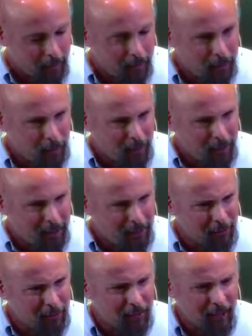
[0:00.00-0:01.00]
You could even
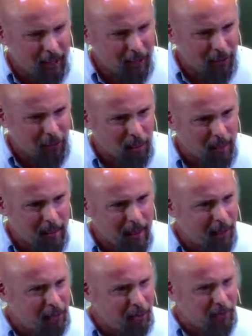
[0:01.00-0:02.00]
say this right
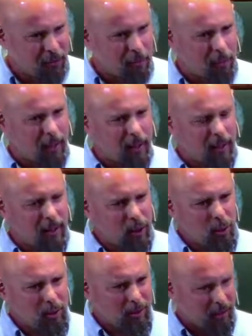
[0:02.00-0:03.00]
now to somebody that you
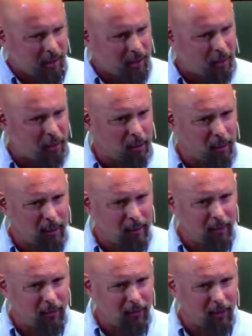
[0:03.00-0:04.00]
particularly
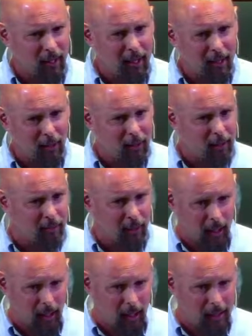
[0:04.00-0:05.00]
dislike or even
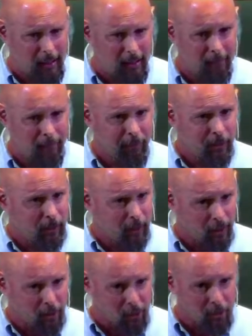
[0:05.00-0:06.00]
hate.
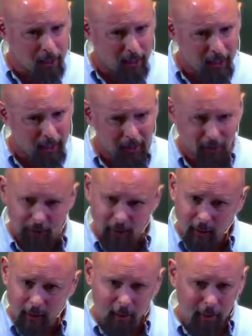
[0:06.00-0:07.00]
In your mind,
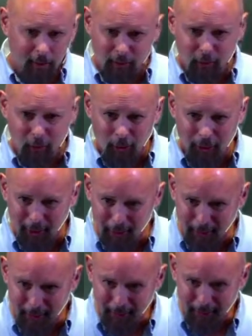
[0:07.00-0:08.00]
see them before you
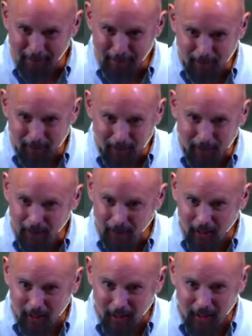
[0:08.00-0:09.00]
and say
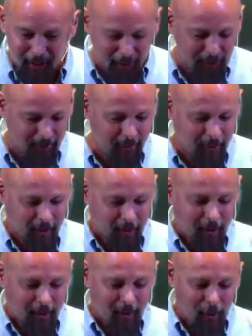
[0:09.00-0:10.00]
this:
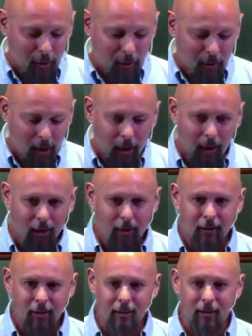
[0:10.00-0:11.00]
your
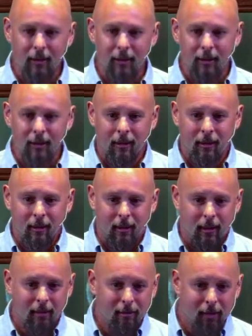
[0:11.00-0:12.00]
heart
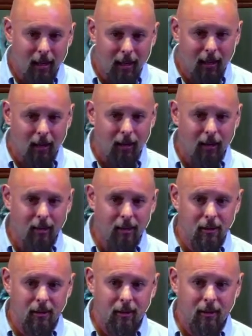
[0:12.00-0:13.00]
and my heart
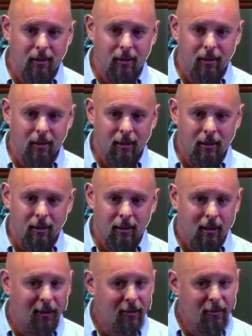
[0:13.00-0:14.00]

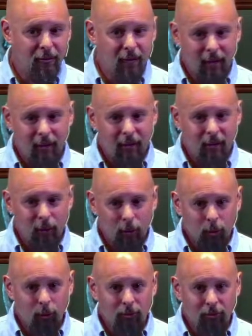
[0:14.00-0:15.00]
are very
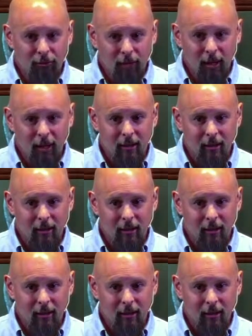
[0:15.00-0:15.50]
old friends.